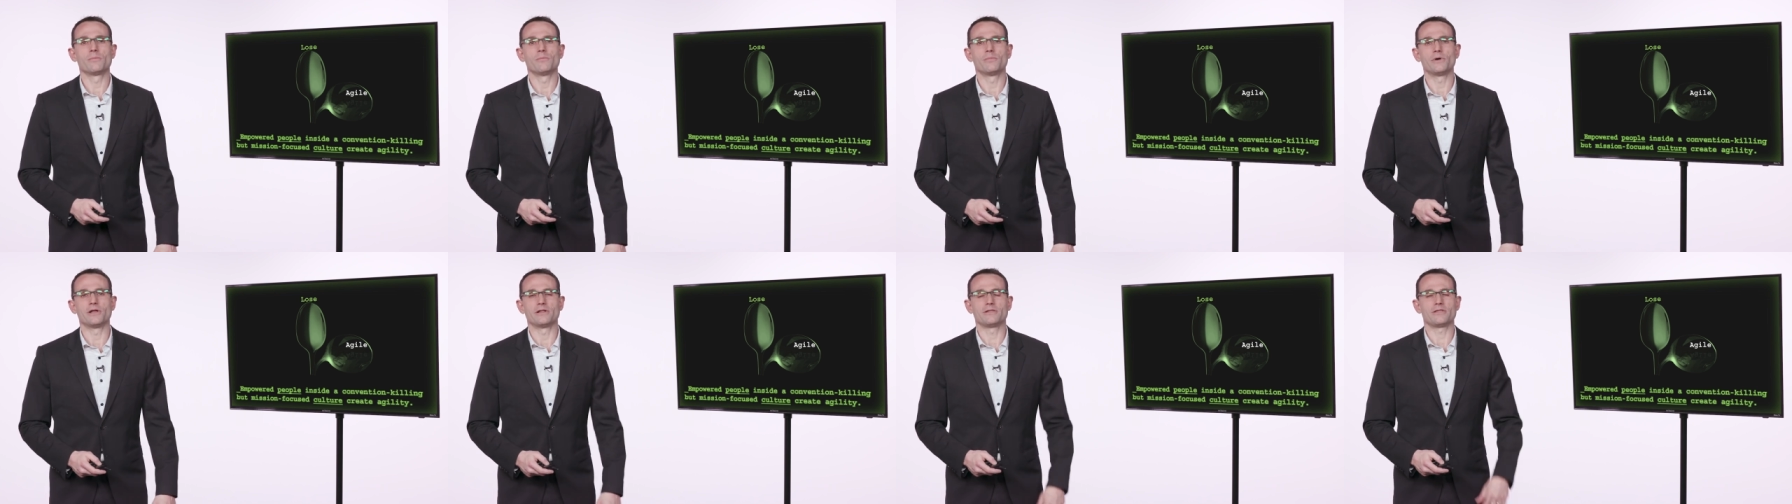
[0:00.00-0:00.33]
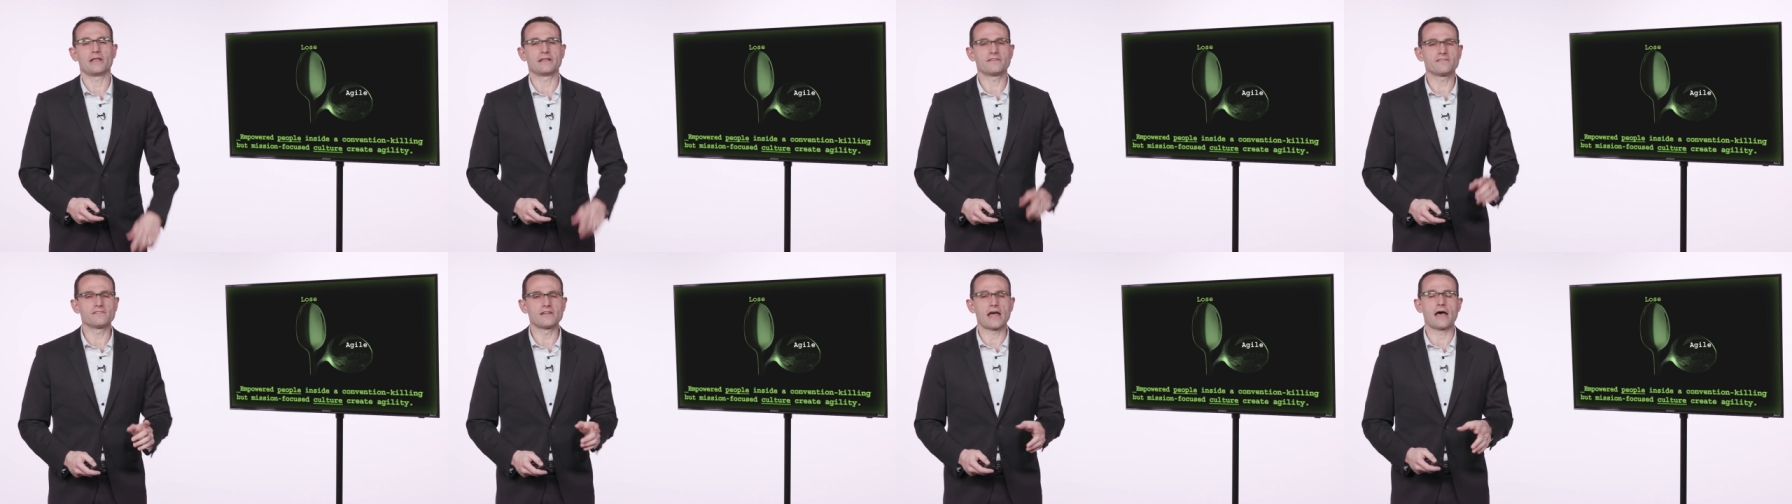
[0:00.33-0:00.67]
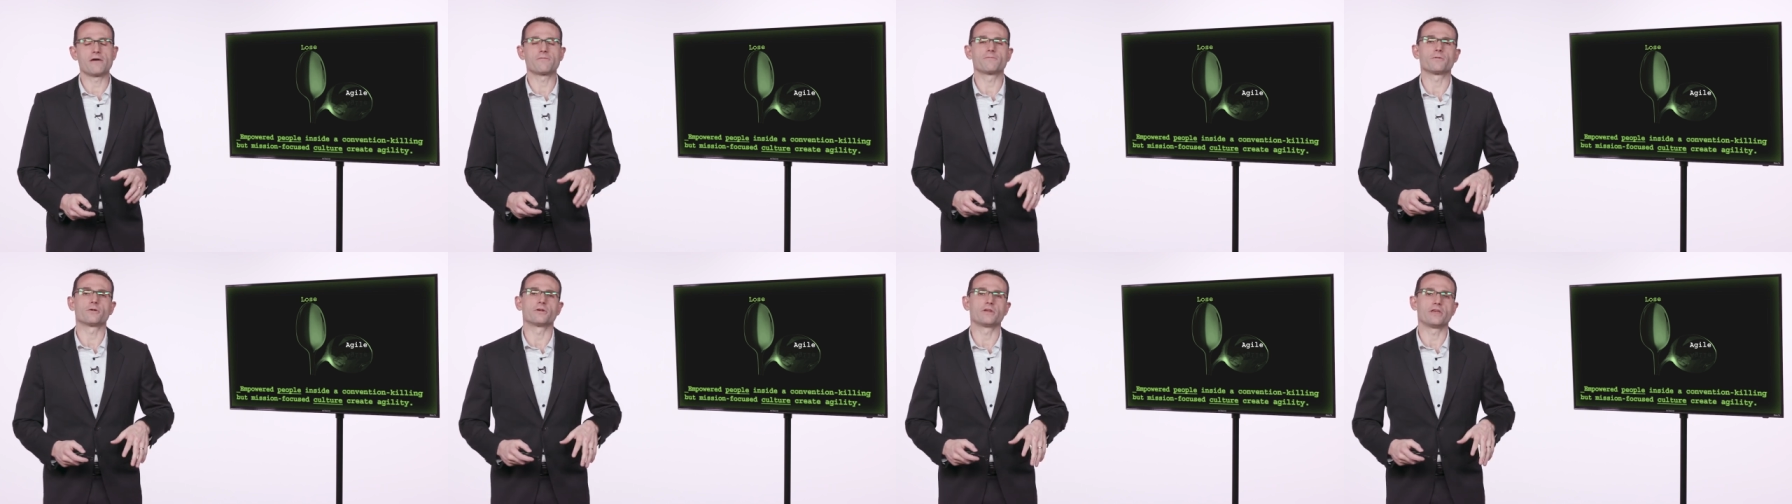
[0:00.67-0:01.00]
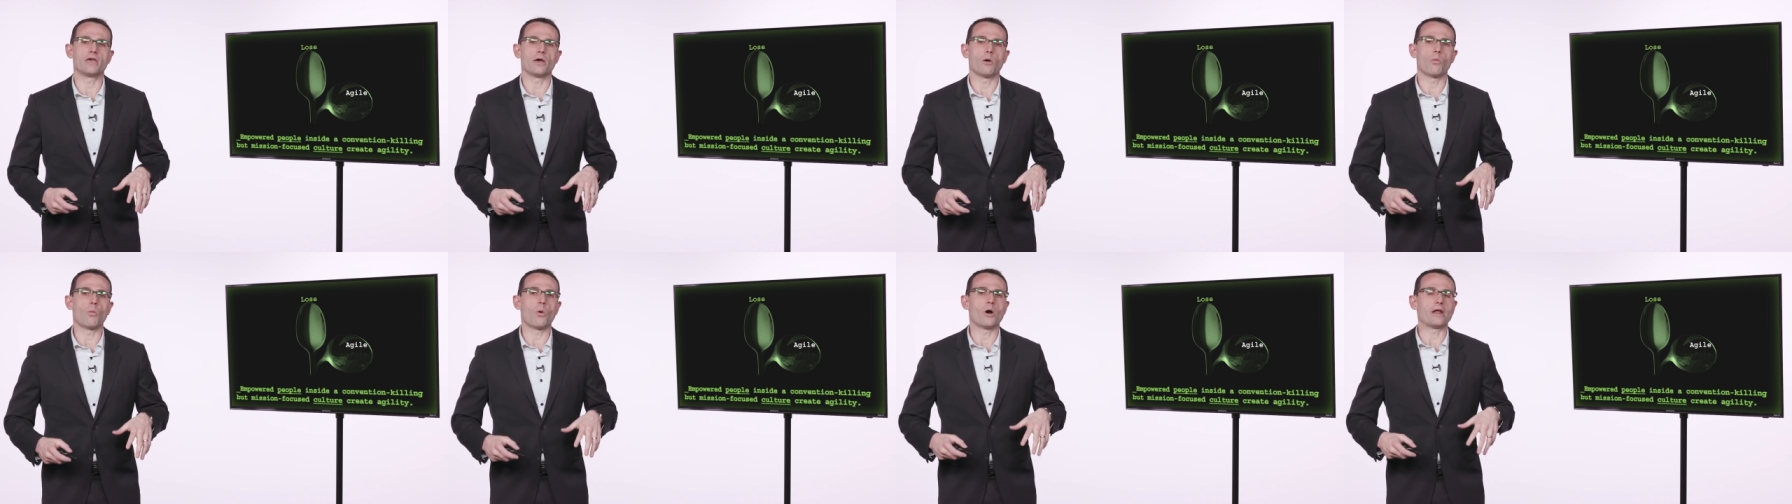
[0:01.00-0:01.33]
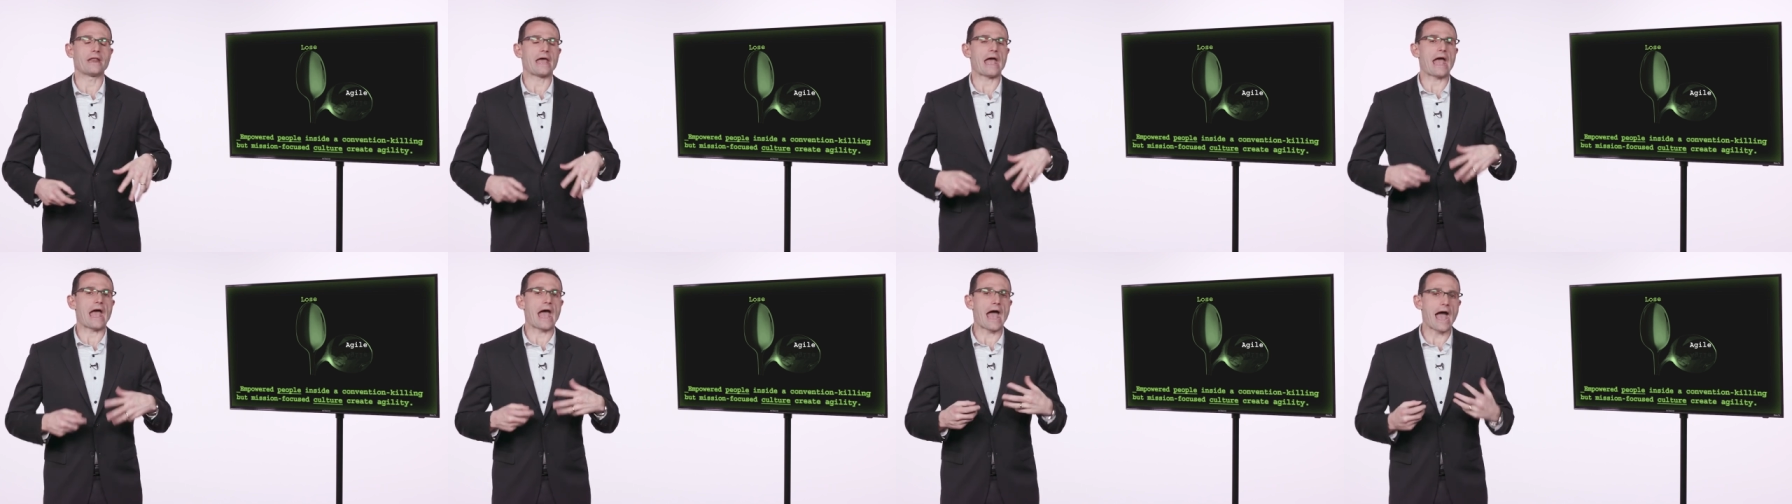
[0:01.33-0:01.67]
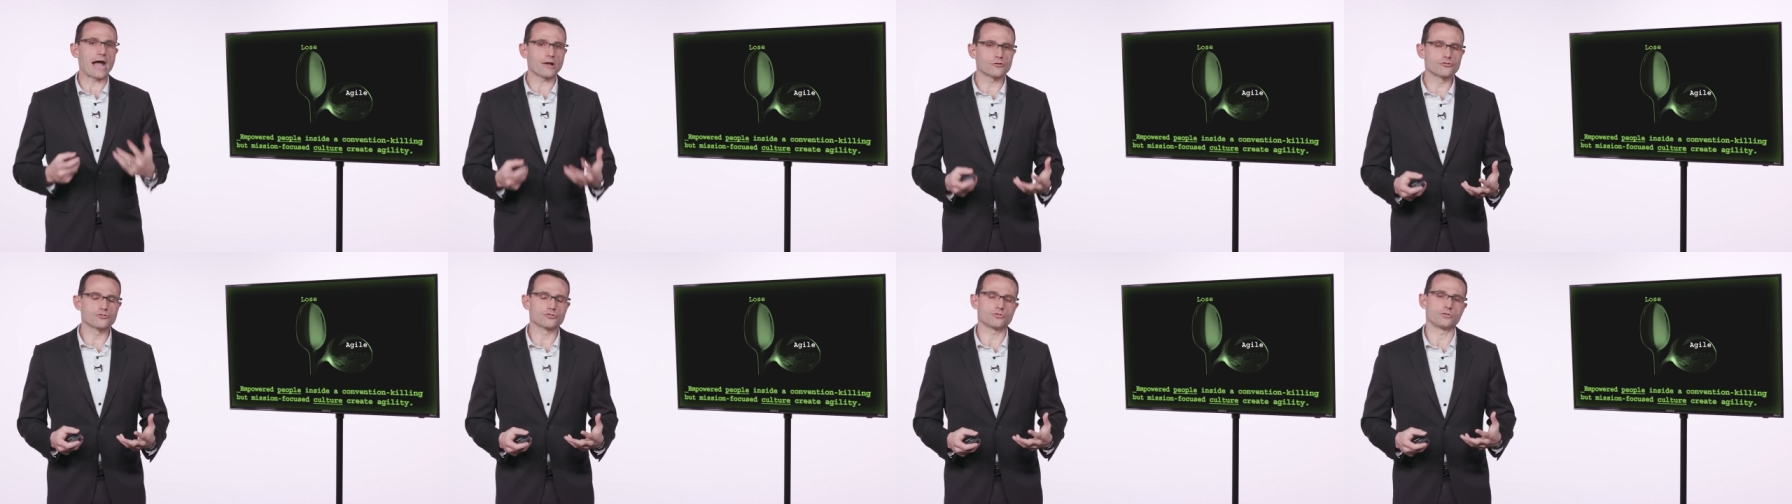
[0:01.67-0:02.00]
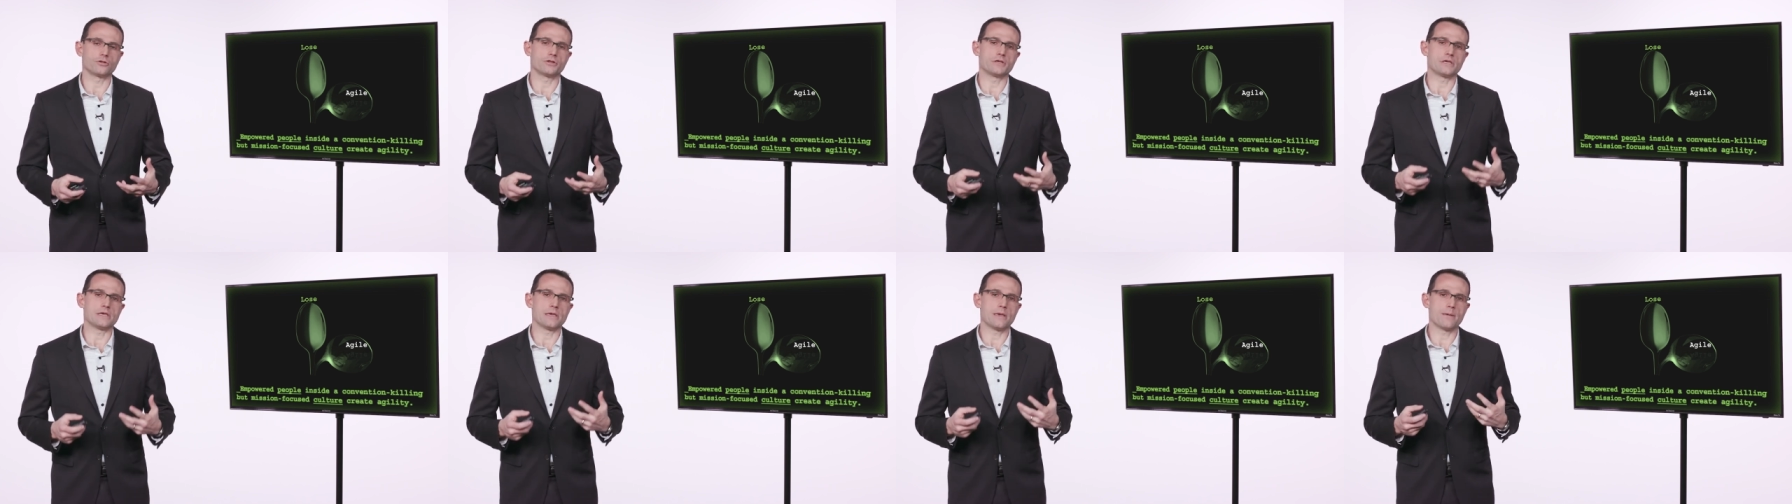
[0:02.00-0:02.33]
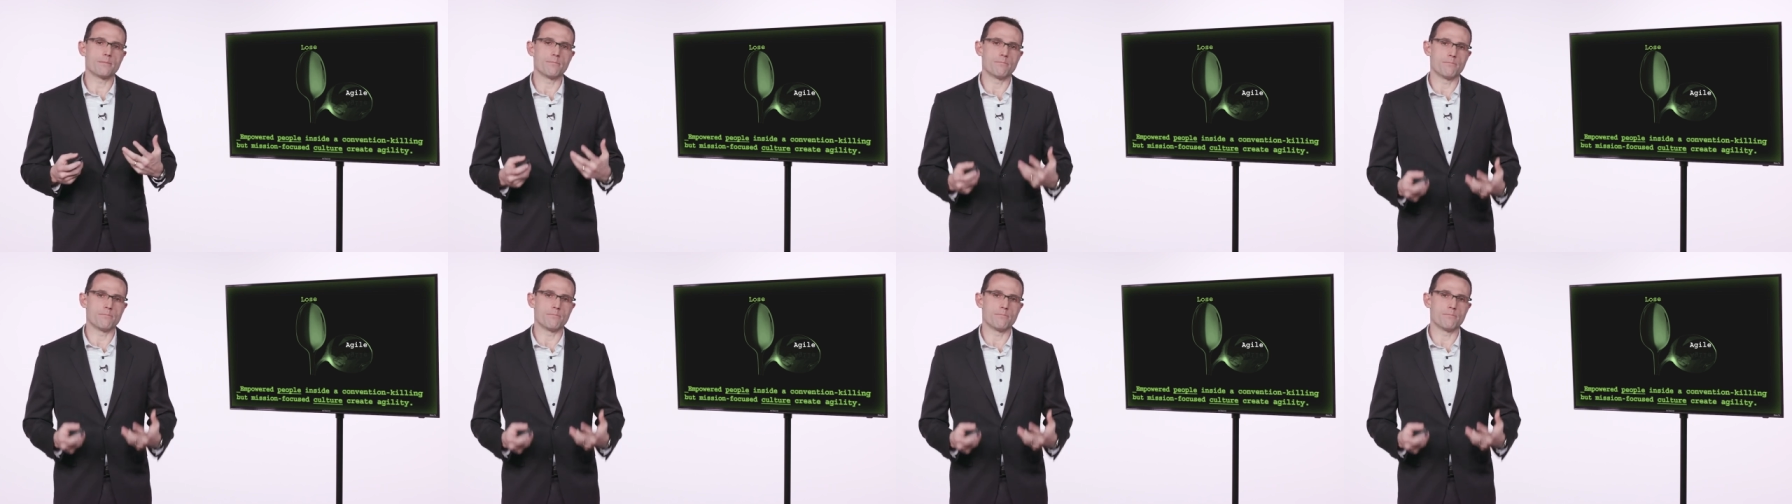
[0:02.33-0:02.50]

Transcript: But let's not forget what actually